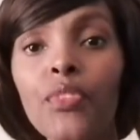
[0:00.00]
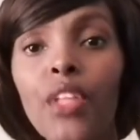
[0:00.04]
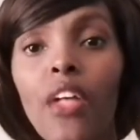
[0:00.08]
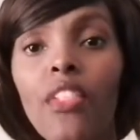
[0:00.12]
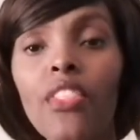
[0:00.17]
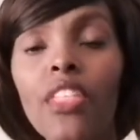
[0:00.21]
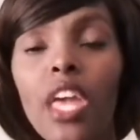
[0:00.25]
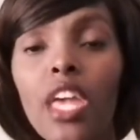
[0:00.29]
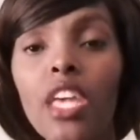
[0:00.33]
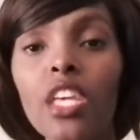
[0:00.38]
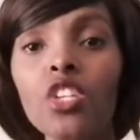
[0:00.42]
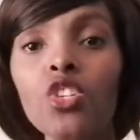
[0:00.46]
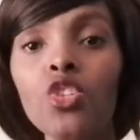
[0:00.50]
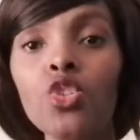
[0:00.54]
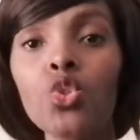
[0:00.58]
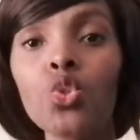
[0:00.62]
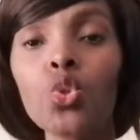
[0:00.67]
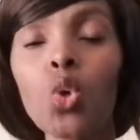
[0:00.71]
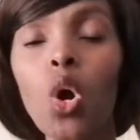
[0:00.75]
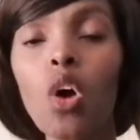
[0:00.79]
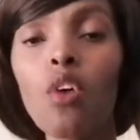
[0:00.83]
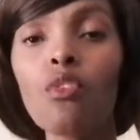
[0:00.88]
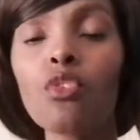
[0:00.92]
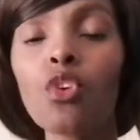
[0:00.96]
the
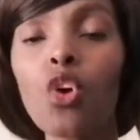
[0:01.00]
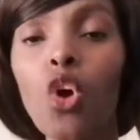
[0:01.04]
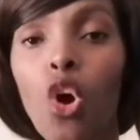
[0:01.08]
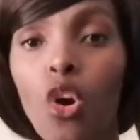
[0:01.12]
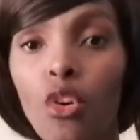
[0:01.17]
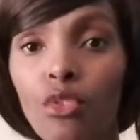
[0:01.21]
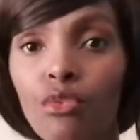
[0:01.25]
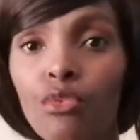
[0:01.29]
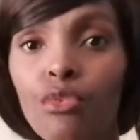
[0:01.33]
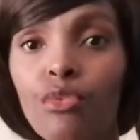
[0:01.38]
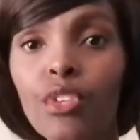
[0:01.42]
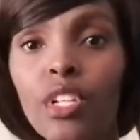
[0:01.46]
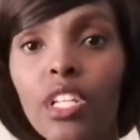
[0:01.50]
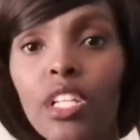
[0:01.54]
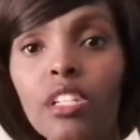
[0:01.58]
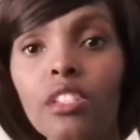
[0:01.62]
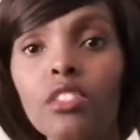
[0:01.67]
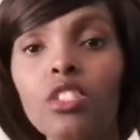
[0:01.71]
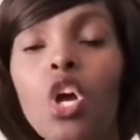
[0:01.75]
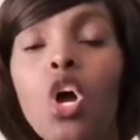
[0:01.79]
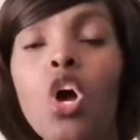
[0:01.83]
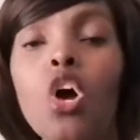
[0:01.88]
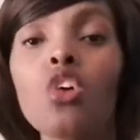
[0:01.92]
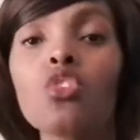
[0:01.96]
issue of
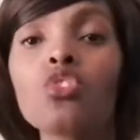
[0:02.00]
conflict.